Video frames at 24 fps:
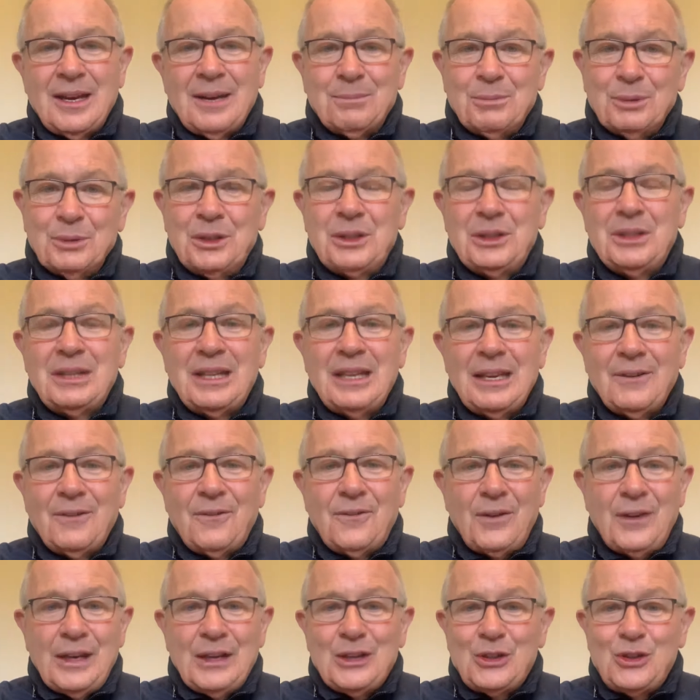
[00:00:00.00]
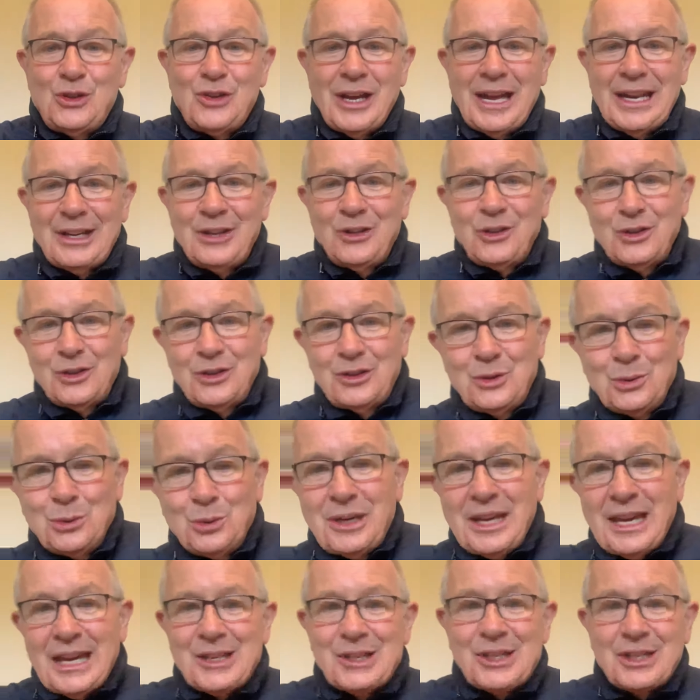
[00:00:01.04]
But they have faced challenges,
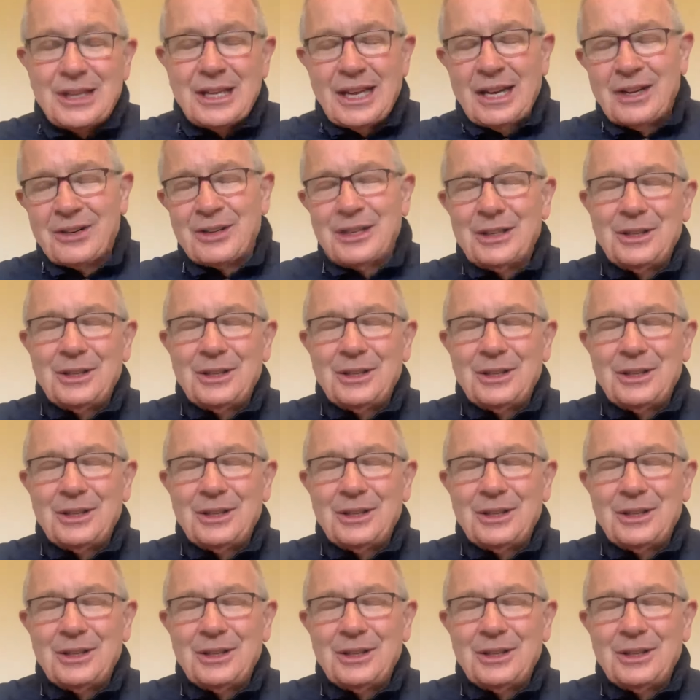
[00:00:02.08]
Newmarket. I